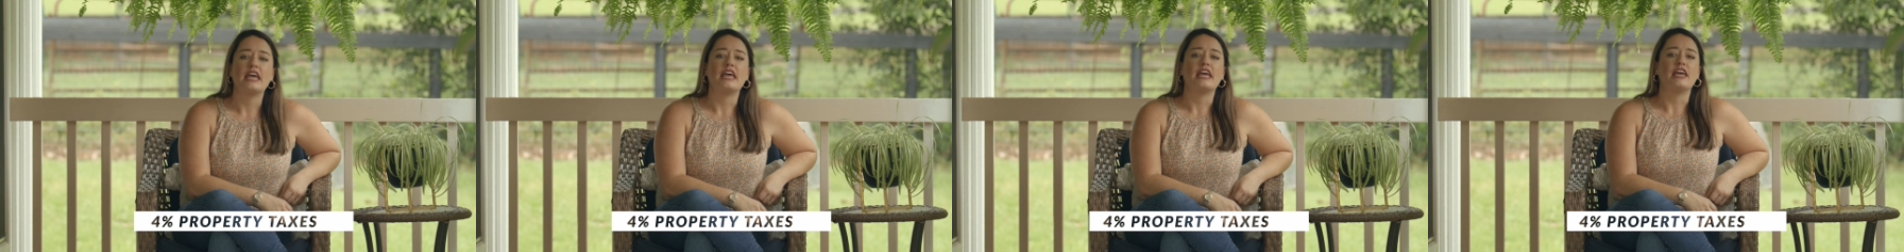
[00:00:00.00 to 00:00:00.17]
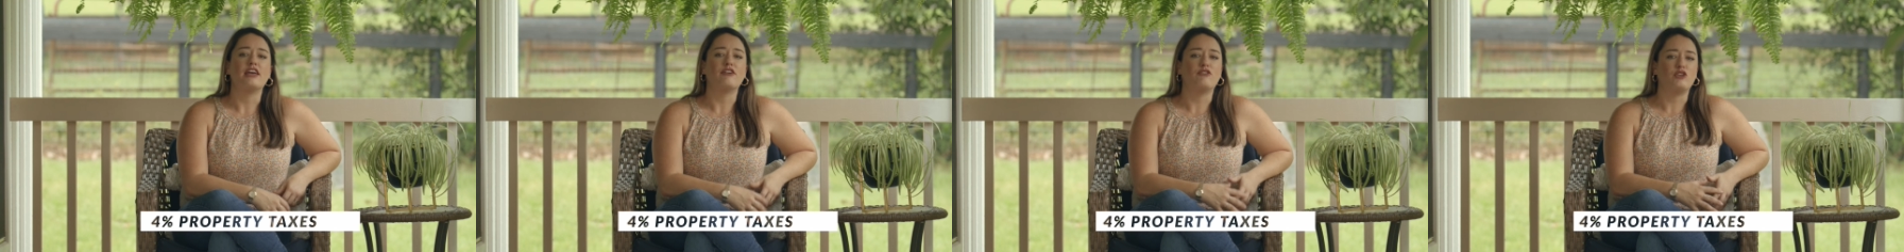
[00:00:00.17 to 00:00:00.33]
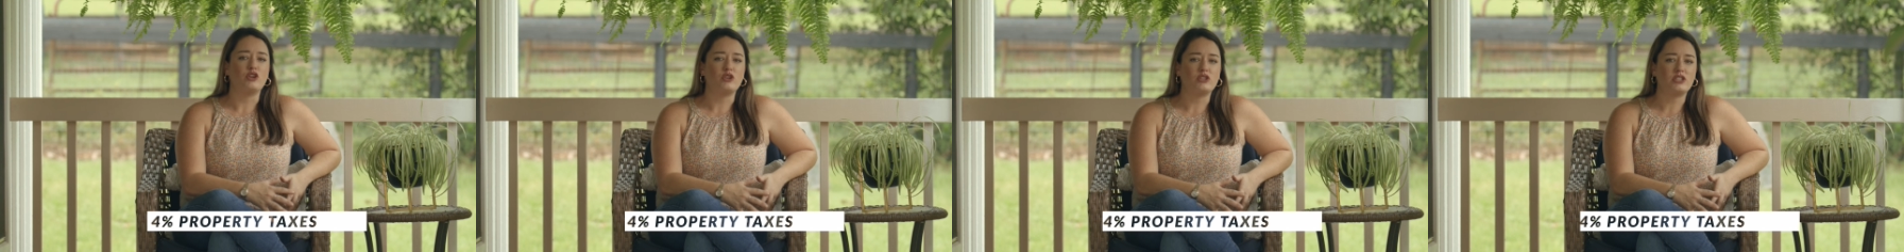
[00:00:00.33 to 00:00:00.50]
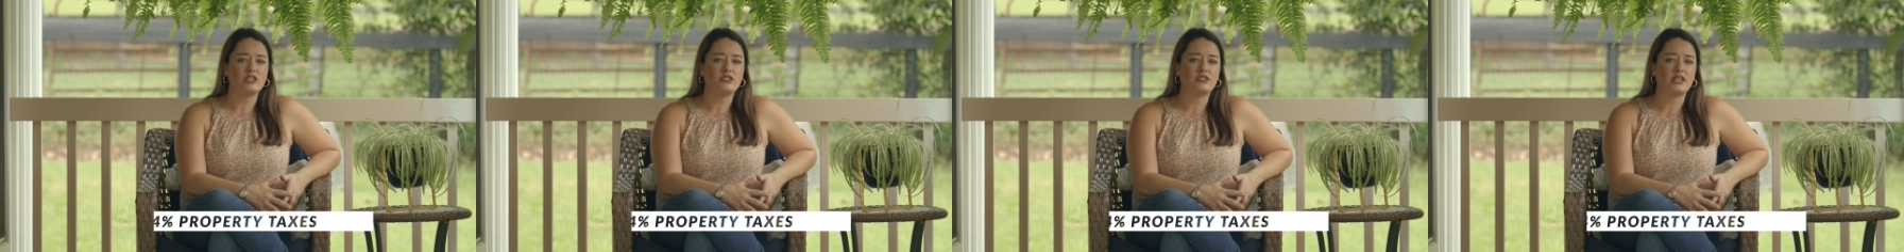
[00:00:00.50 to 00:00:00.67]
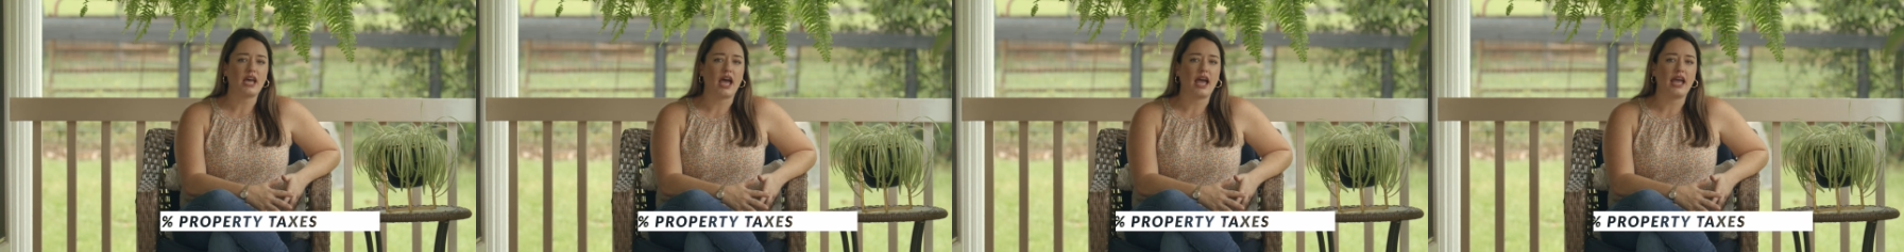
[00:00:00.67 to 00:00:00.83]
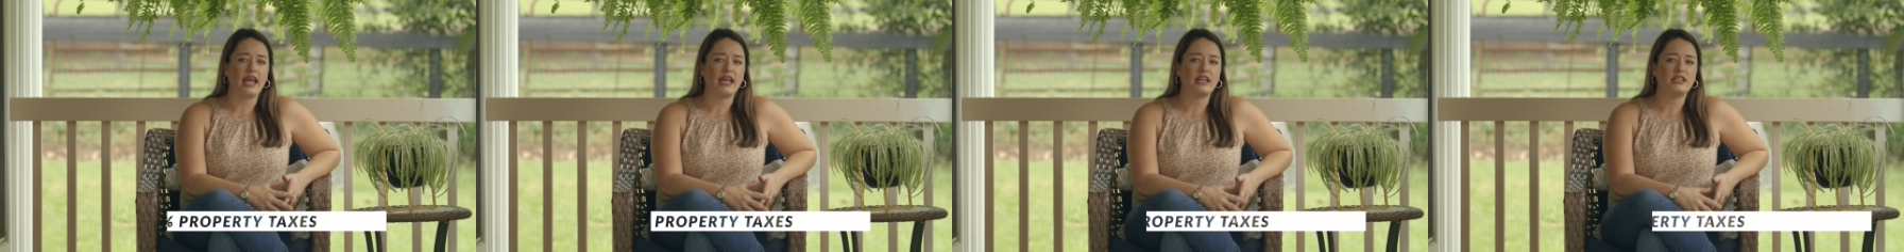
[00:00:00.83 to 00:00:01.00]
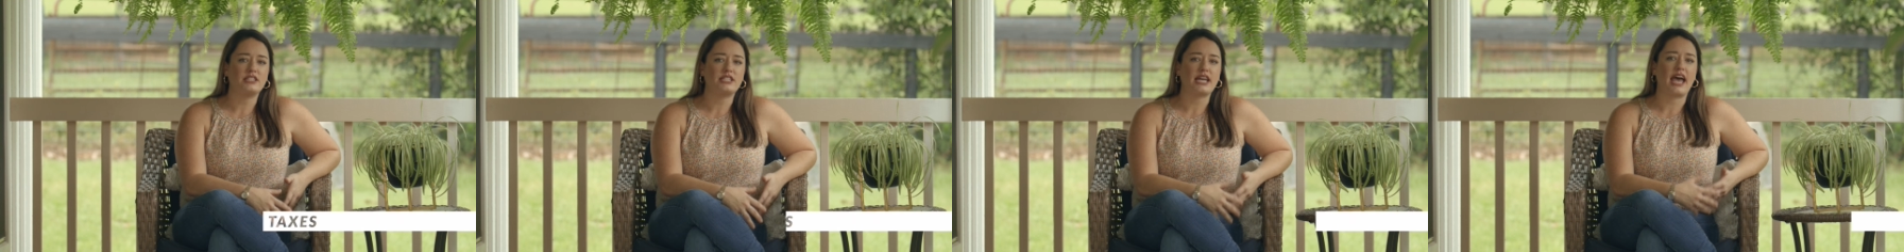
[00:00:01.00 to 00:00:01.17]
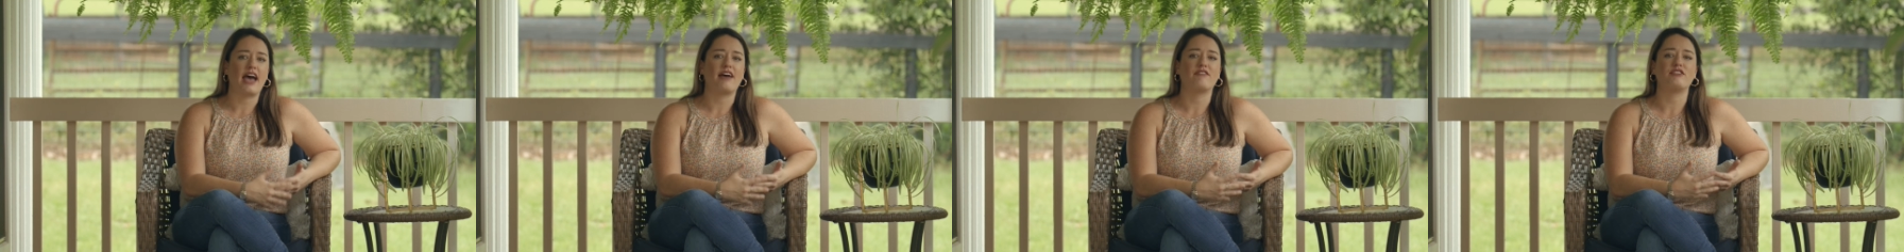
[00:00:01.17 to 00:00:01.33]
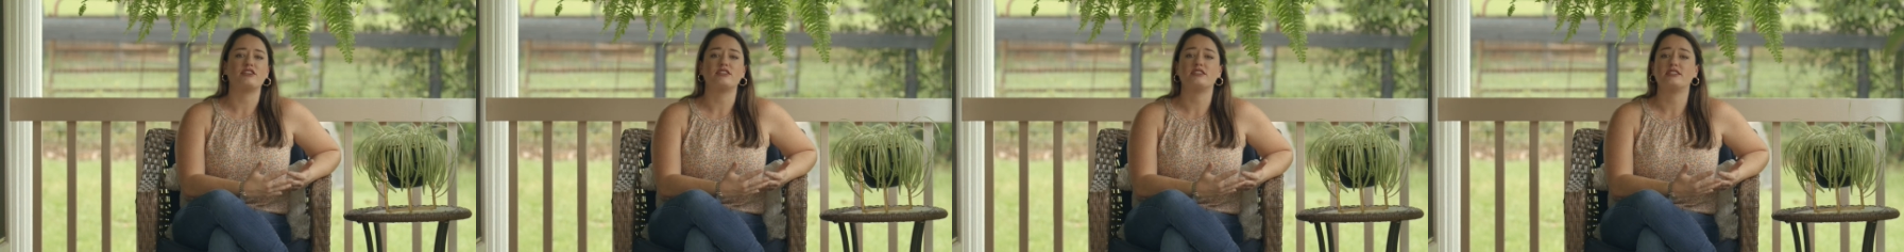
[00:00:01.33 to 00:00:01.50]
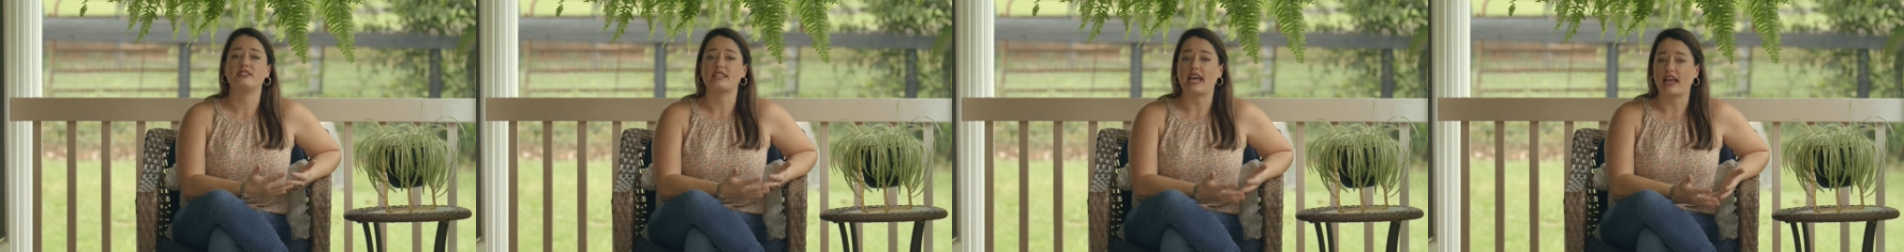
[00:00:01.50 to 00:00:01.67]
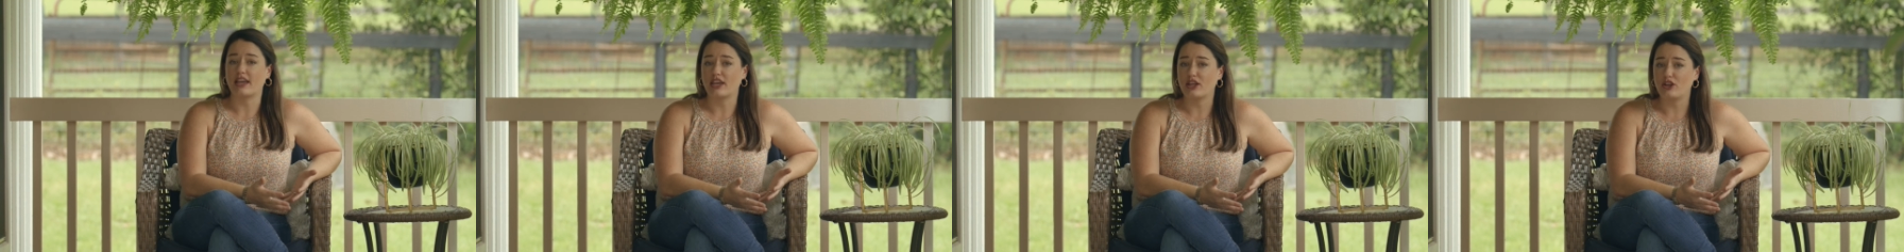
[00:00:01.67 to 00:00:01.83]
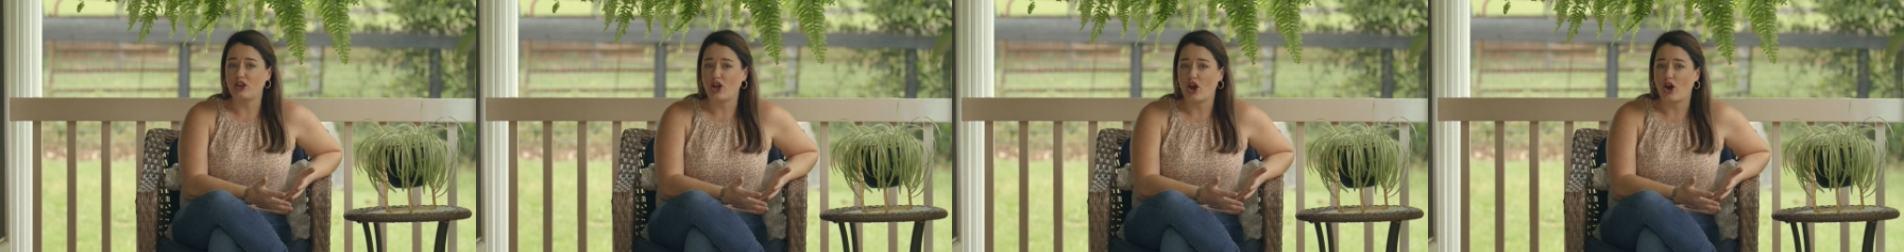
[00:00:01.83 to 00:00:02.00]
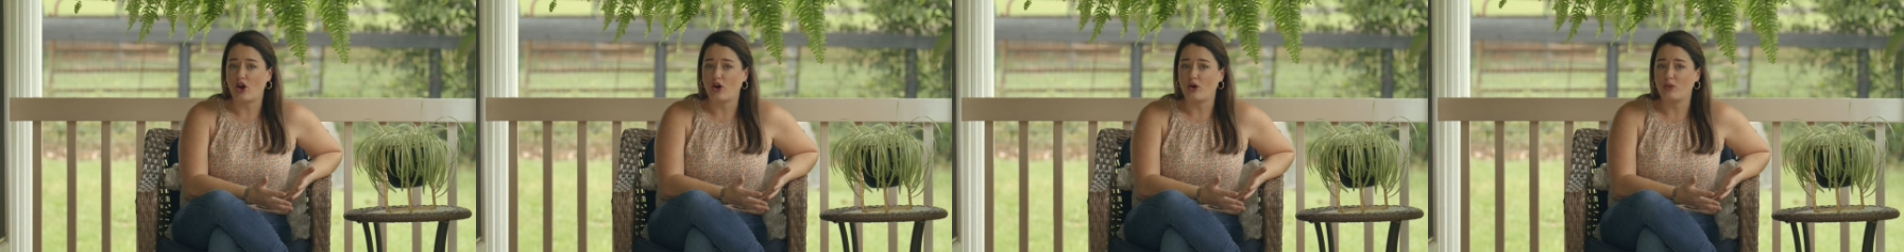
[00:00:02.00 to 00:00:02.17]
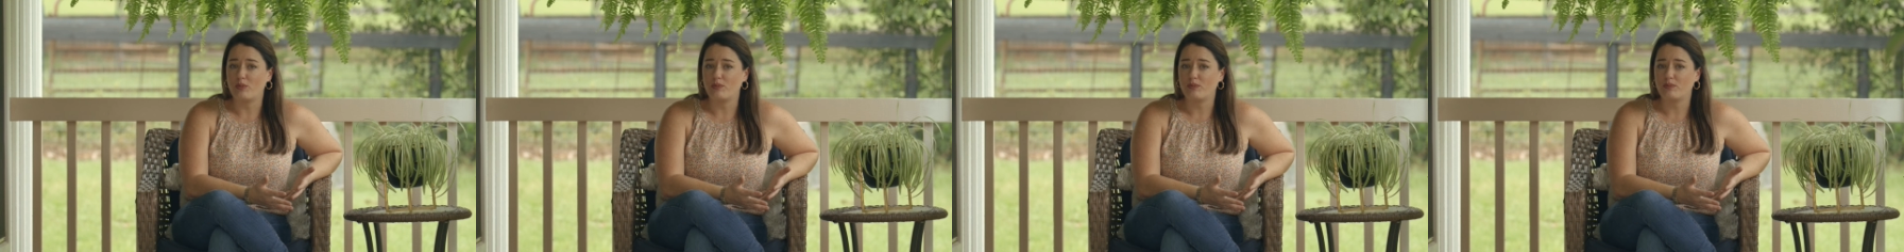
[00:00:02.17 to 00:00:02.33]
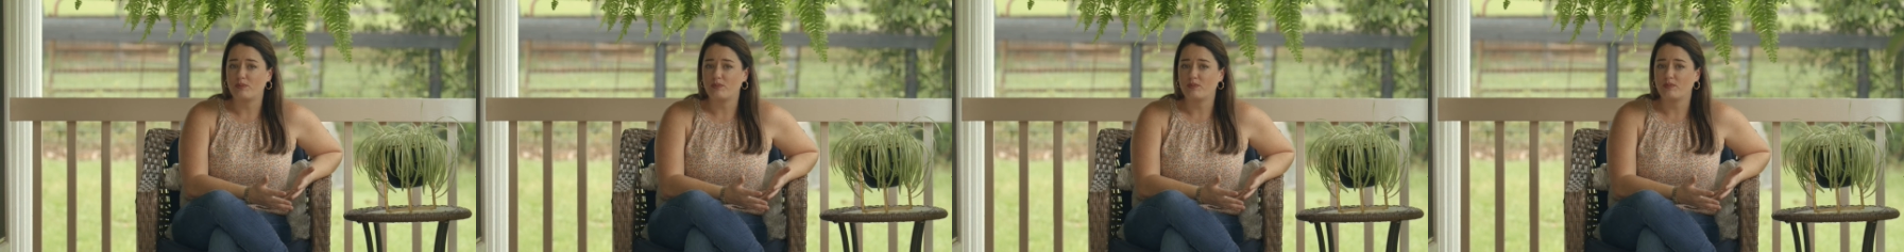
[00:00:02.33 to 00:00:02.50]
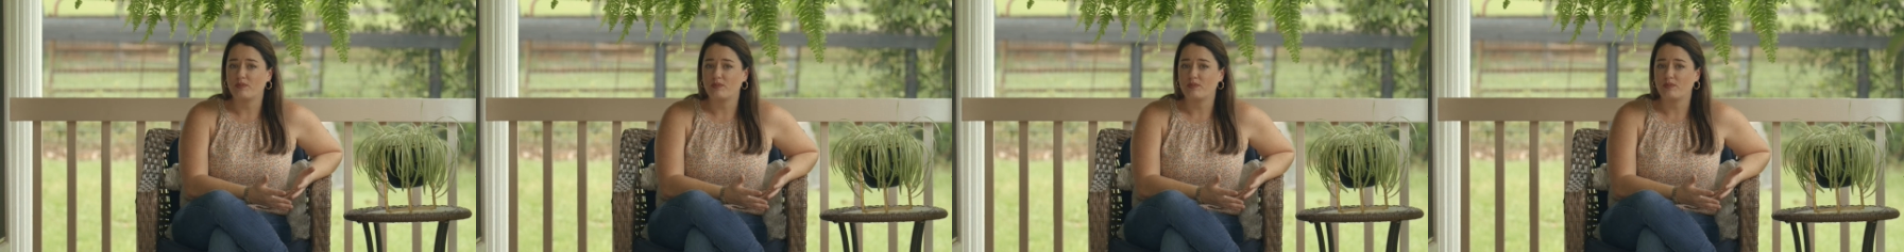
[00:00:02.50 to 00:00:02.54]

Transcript: If you decide to have a second home,